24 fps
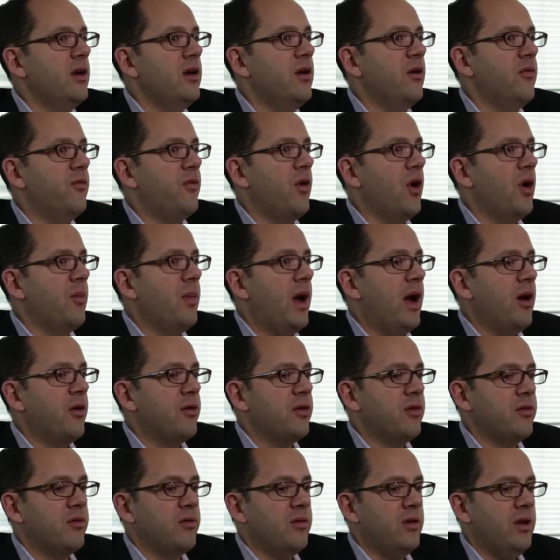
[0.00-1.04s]
You know,
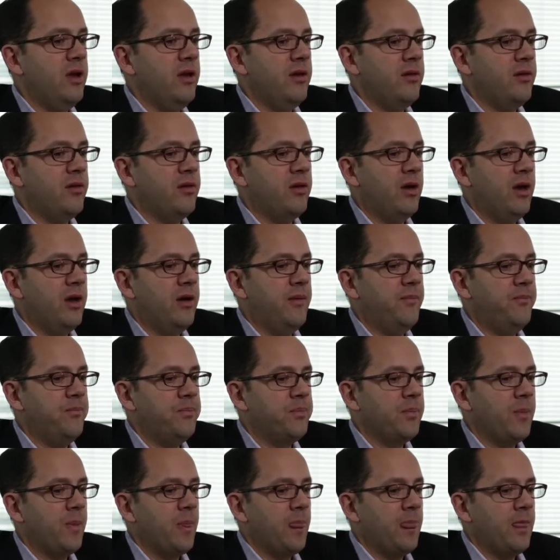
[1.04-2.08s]
Farmhouse is
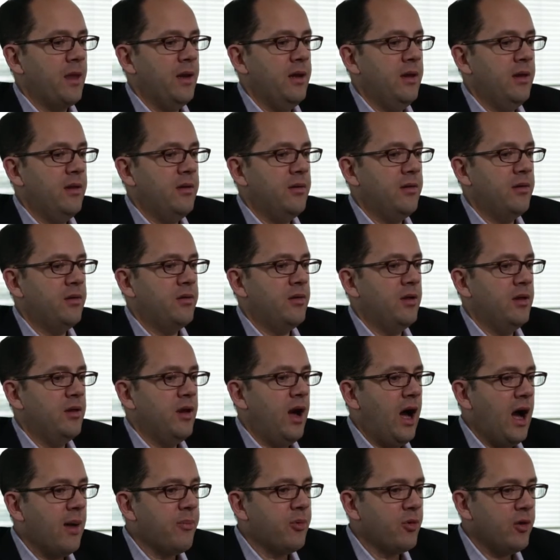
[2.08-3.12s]

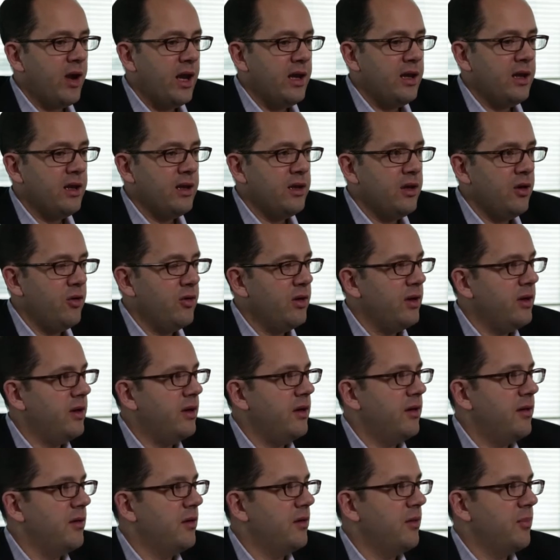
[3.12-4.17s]
an operating unit,
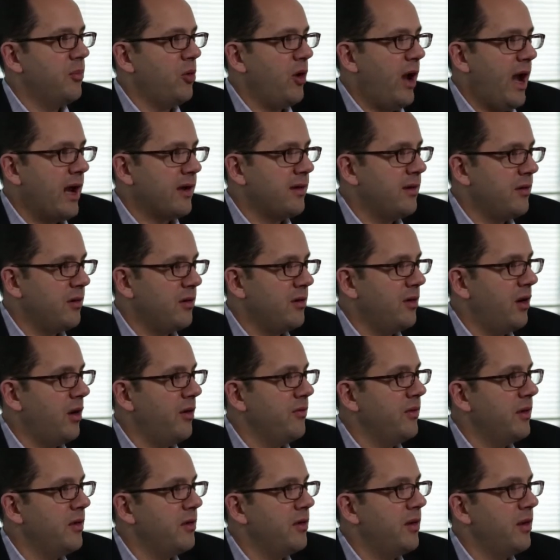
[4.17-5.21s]
and it's a practice and all
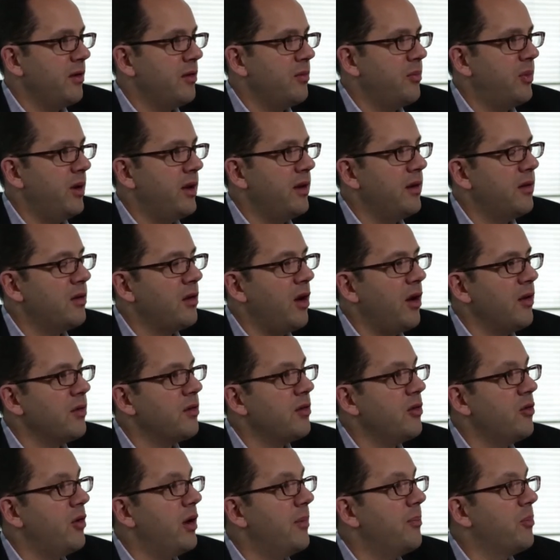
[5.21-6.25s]
these things, but it's
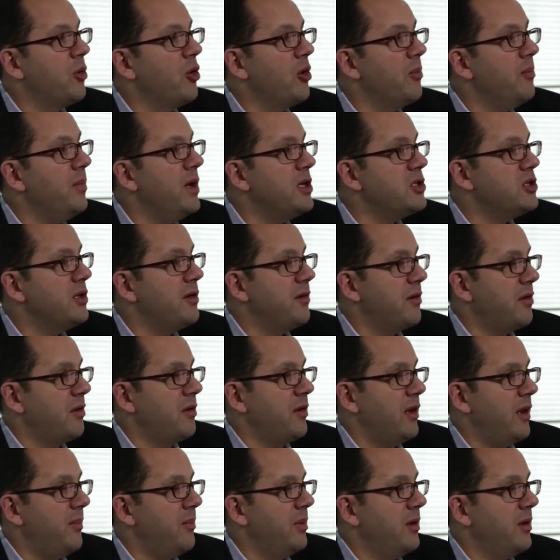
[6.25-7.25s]
also a permission slip.